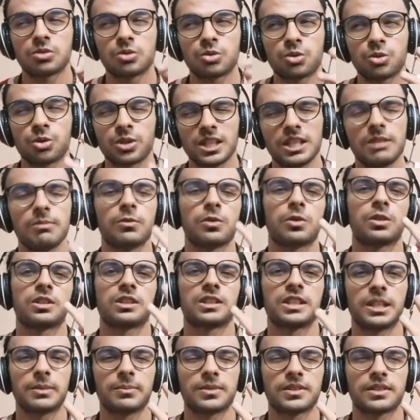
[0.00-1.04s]
Three more
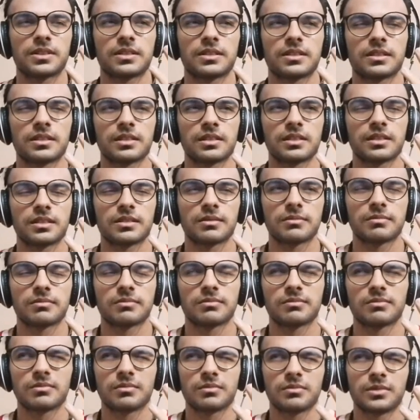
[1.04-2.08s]
tips.
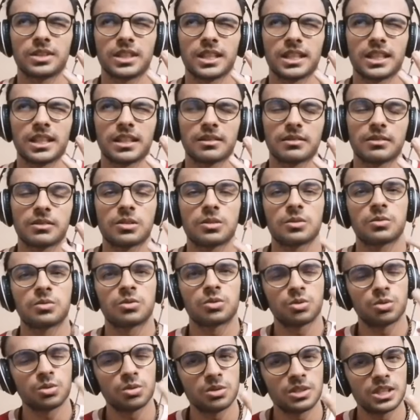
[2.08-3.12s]
Yeah? No,
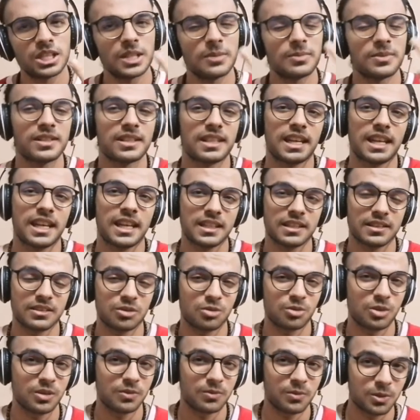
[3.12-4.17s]
two tips and
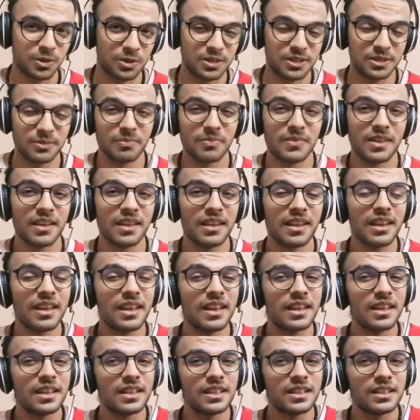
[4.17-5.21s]
three words.
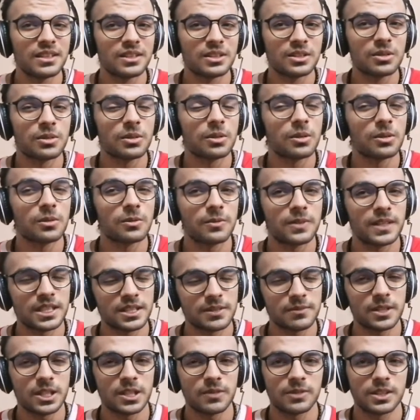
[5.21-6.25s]
So,
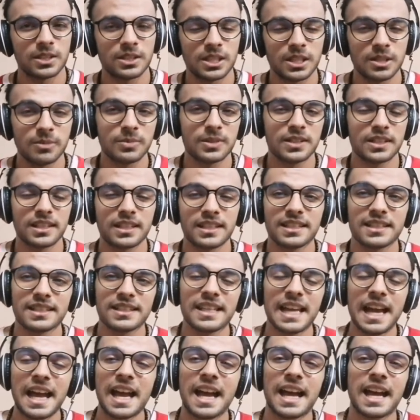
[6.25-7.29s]
first one of the tips
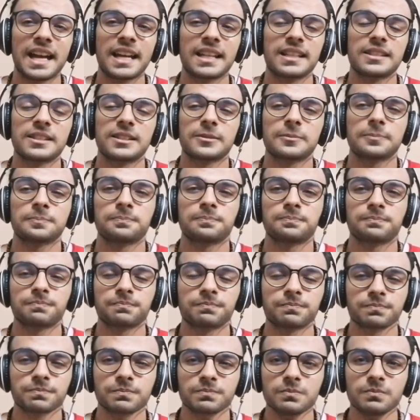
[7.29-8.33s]
is that,
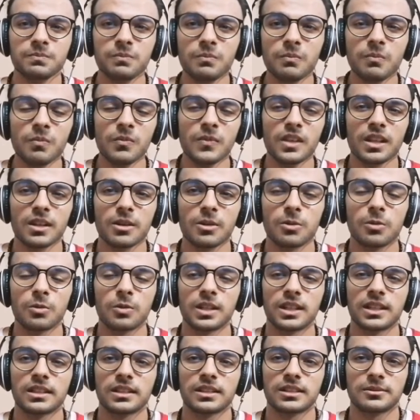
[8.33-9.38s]

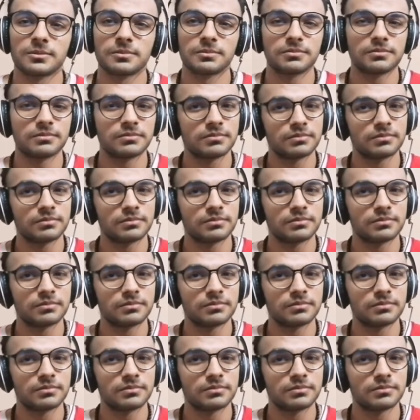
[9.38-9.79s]
well,